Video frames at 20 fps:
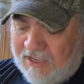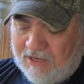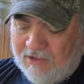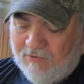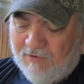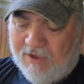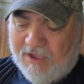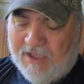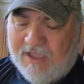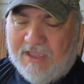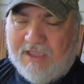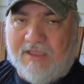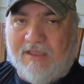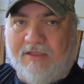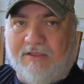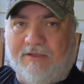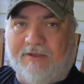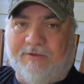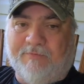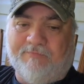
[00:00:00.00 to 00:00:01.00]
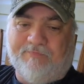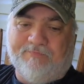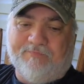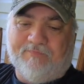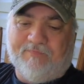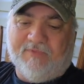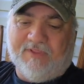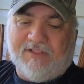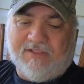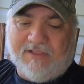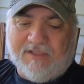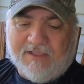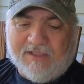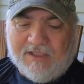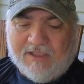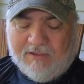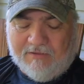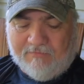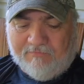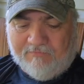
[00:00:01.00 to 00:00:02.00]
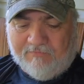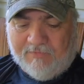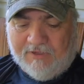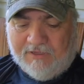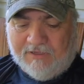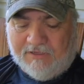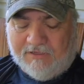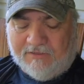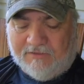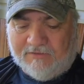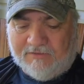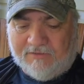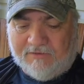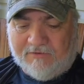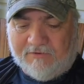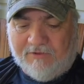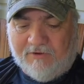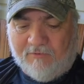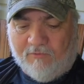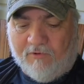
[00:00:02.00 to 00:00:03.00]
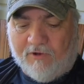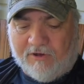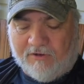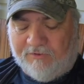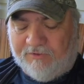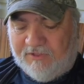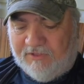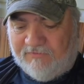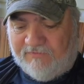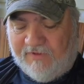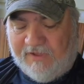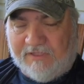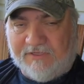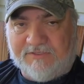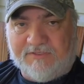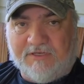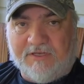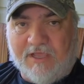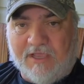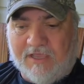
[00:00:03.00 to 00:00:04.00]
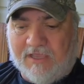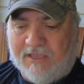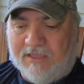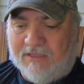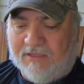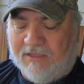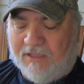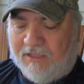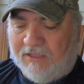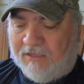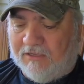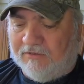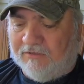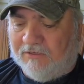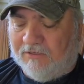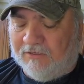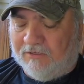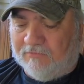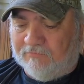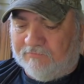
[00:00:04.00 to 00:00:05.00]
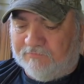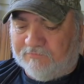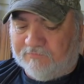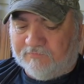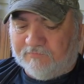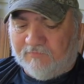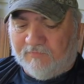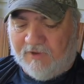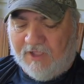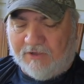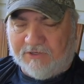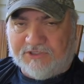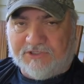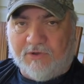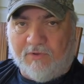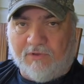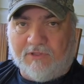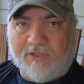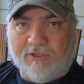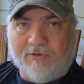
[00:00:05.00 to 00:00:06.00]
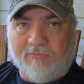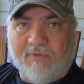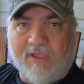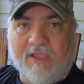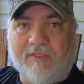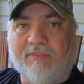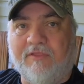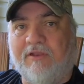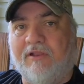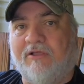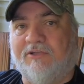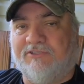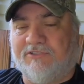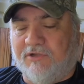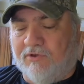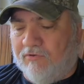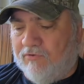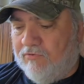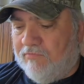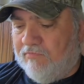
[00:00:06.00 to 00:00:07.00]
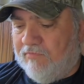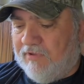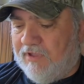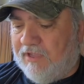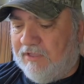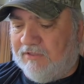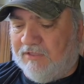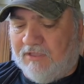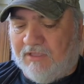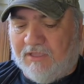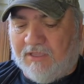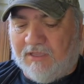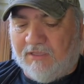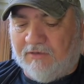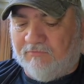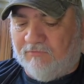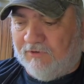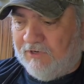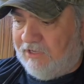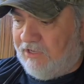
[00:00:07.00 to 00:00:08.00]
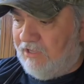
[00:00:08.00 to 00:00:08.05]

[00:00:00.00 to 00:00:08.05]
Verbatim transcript: anyway, um, I'm uh, going to work on these fins today, and um, I'll show a little bit, then I'll show them at the end when